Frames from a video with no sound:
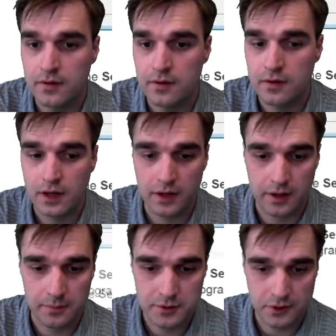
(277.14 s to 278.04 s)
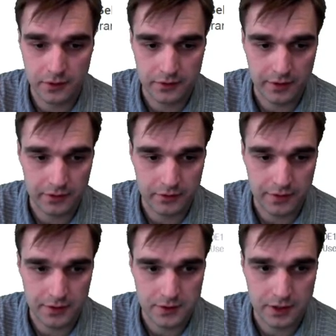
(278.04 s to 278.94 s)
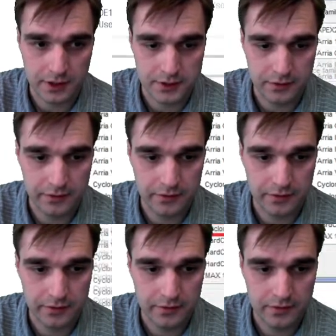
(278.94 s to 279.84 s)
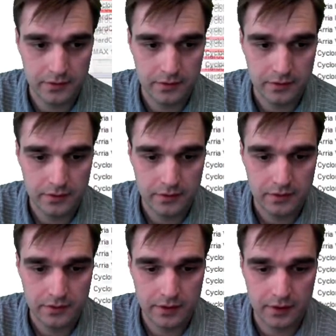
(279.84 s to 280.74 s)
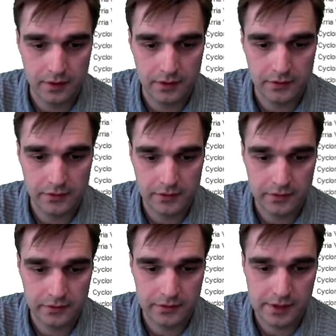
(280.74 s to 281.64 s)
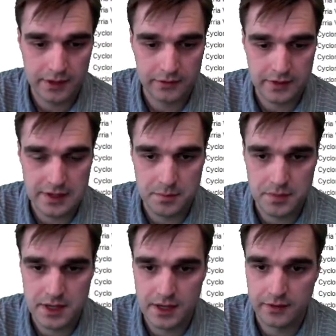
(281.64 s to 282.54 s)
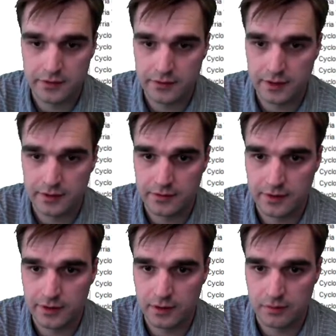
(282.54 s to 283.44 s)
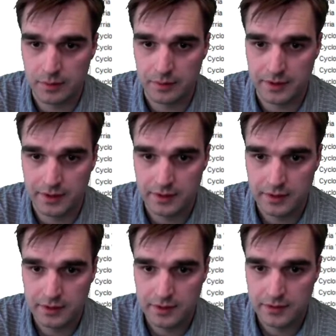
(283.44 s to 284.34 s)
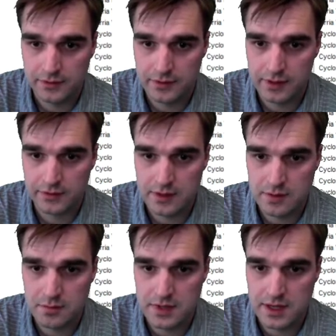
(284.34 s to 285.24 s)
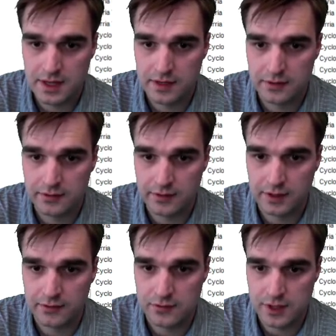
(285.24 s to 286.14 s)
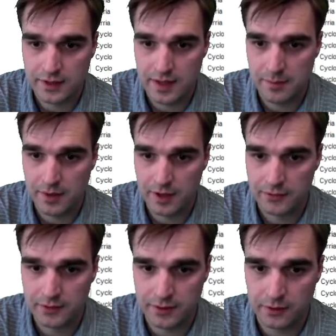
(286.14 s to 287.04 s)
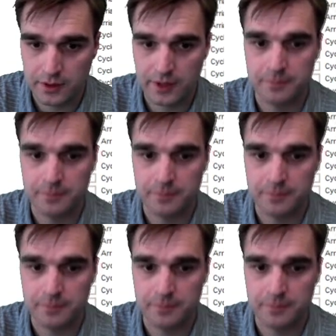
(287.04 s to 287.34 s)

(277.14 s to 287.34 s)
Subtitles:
All right, I'm sure it'll tell us in the instructions. There it is. CSE BA6. I couldn't remember that. CSE BA6. Check that box. Click OK.